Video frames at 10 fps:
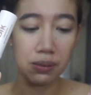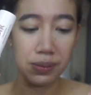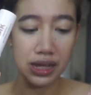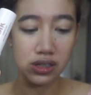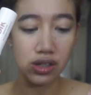
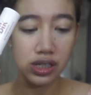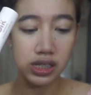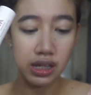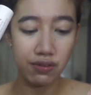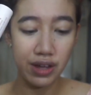
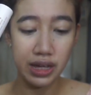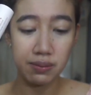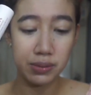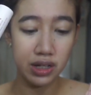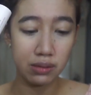pesos, if I
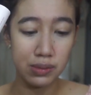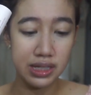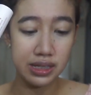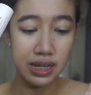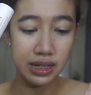am not
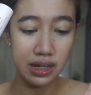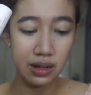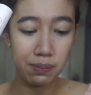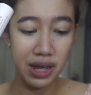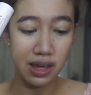mistaken.
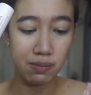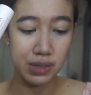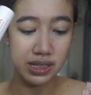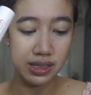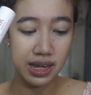If I am
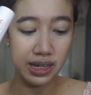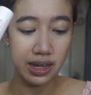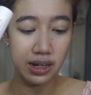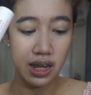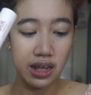
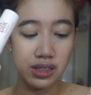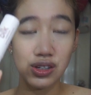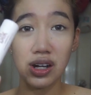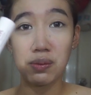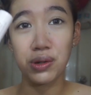mistaken,
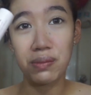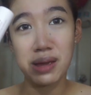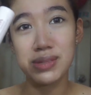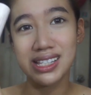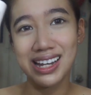sorry for
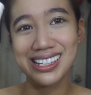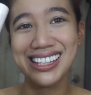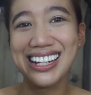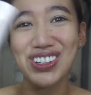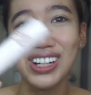my mistakes.
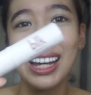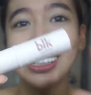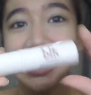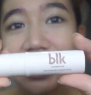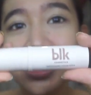
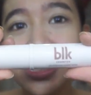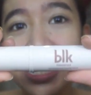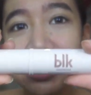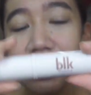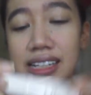
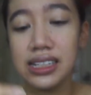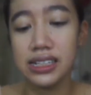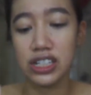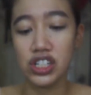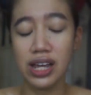399
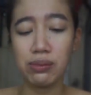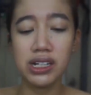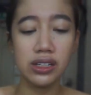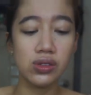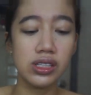talaga siya. I'm
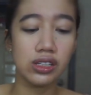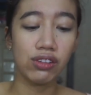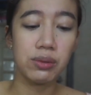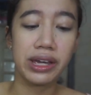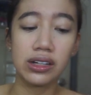gonna use this
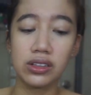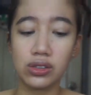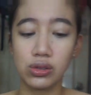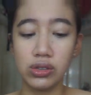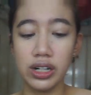for my
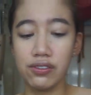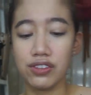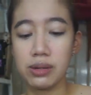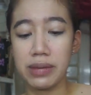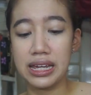contour and
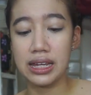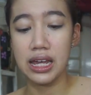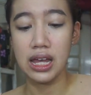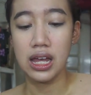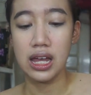for my
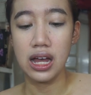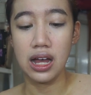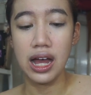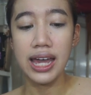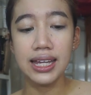
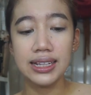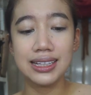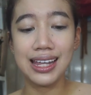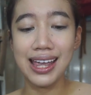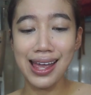
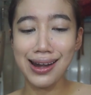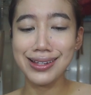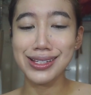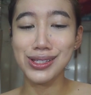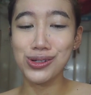Hindi.
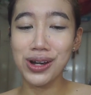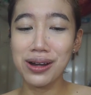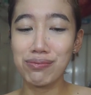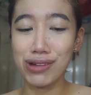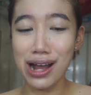Let's do
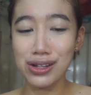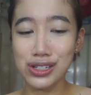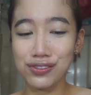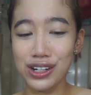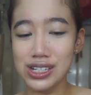our brows
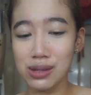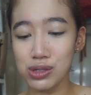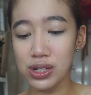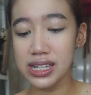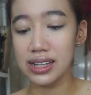first. I'm
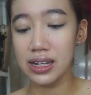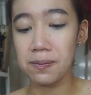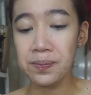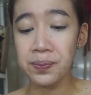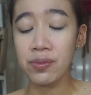so excited.
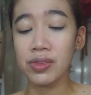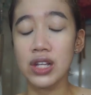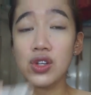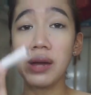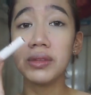
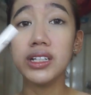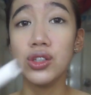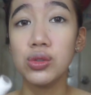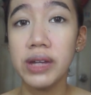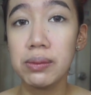So I'm
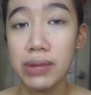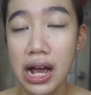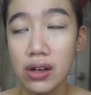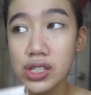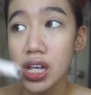gonna do my
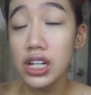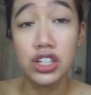brows